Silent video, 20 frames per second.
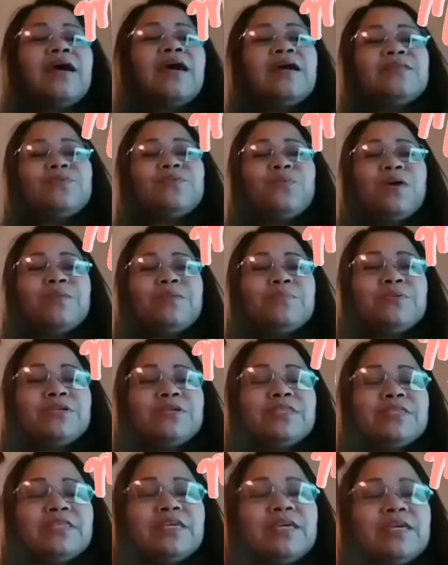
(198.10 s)
At one
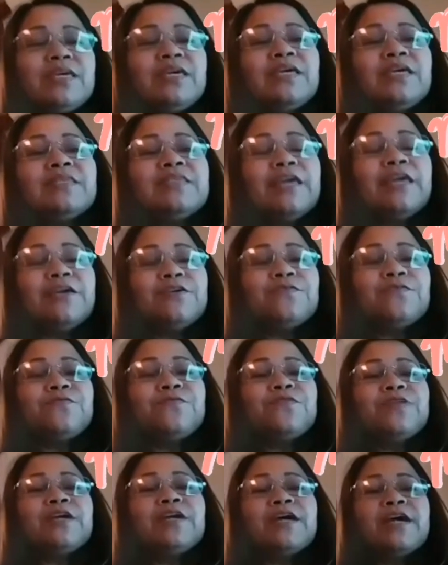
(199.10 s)
more thing, thank you
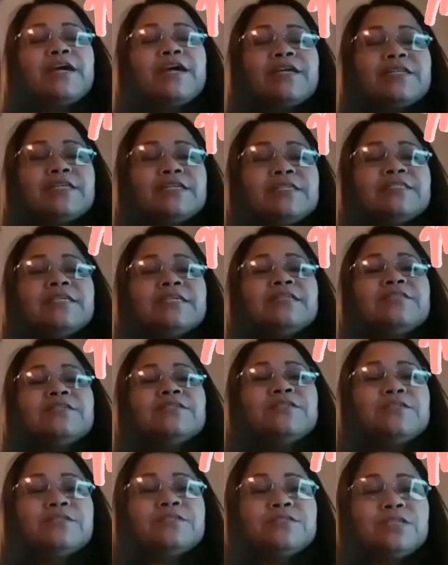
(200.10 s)
for the kindness and
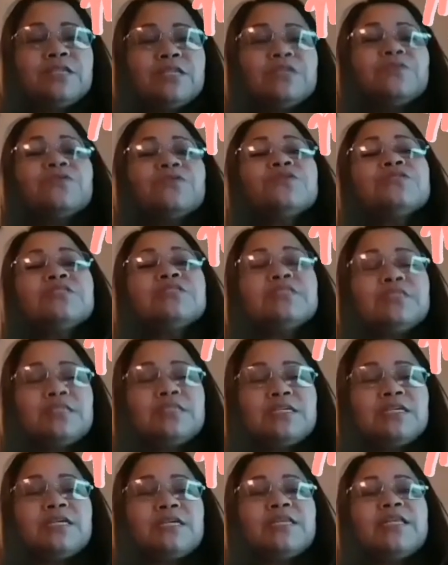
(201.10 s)

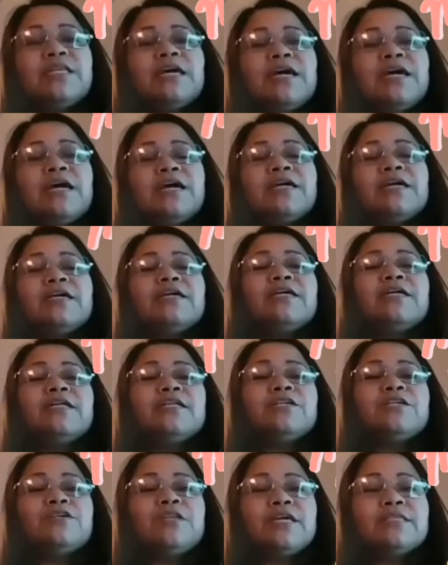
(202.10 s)
generosity
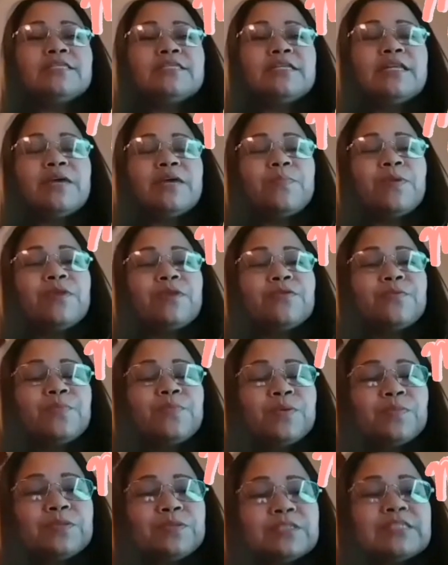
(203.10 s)
dahil you lighted up other
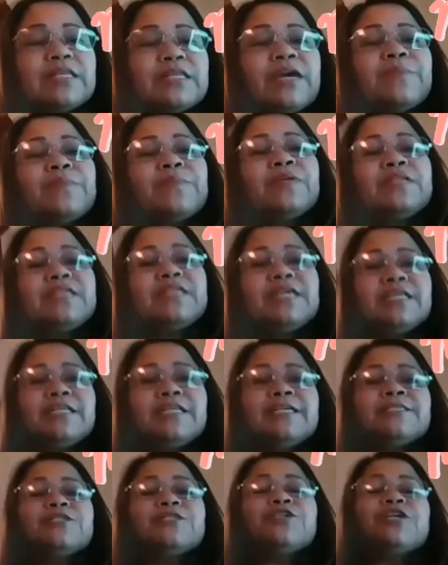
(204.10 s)
people's life, but
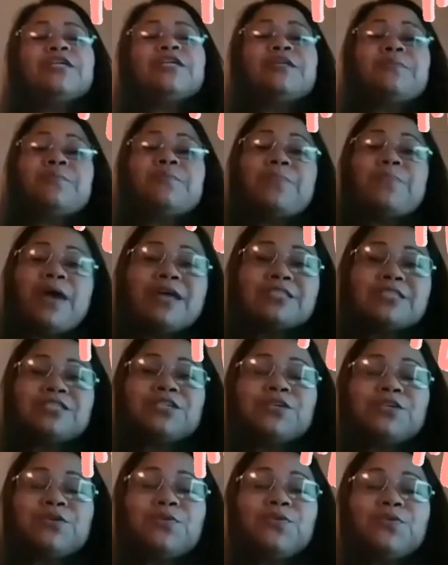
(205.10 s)
then they turned them back to
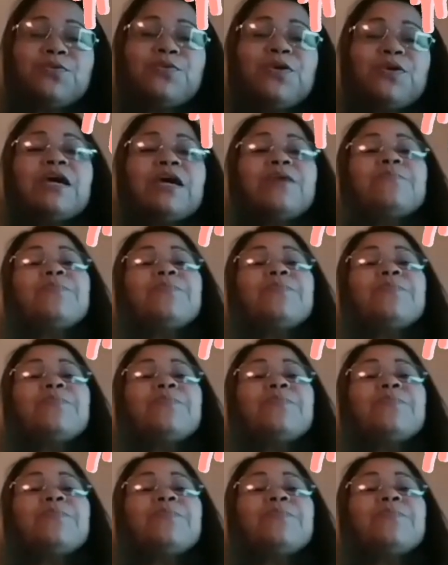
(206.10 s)
you.